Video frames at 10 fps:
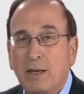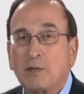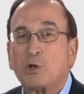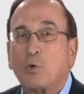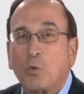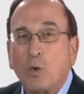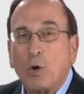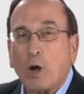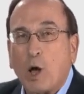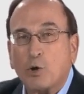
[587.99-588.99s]
So
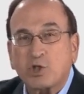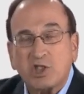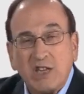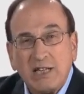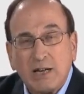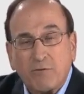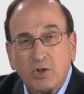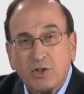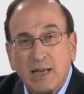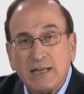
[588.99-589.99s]
we'll all see
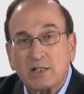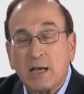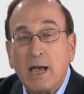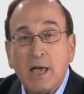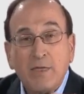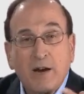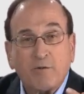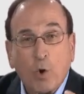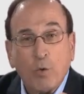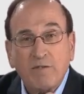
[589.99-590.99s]
different things, and
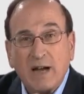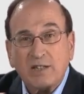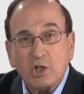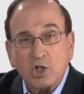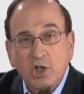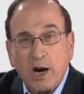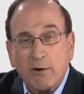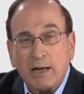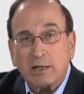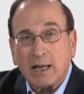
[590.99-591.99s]
therefore we've got to share and